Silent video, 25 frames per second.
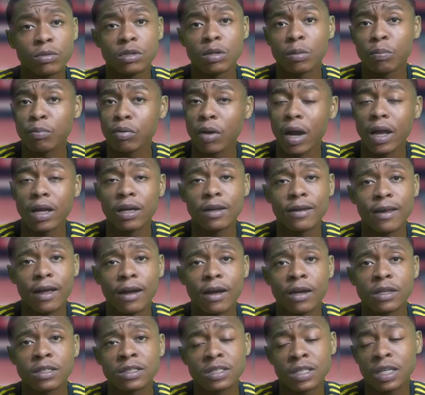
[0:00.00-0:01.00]
to Brighton,
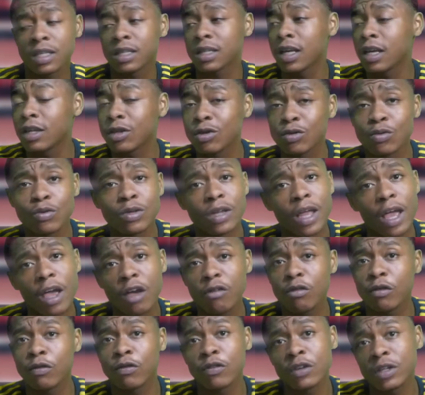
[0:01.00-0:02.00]
like I said, they're doing
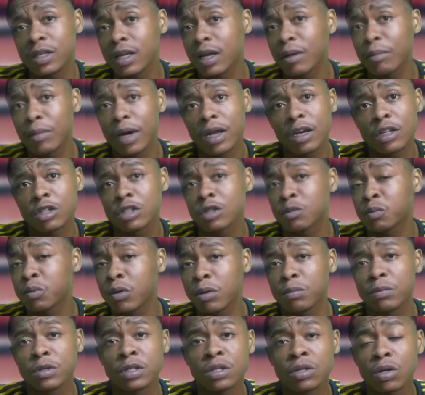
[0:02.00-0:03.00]
everything their managers
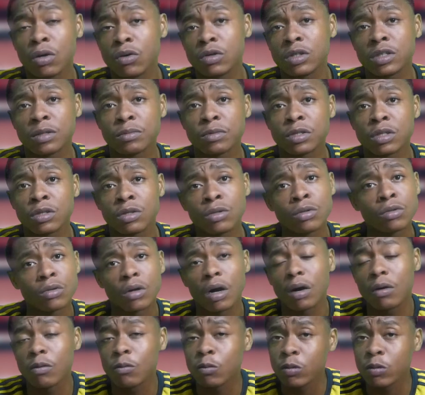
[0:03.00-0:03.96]
probably told them to do.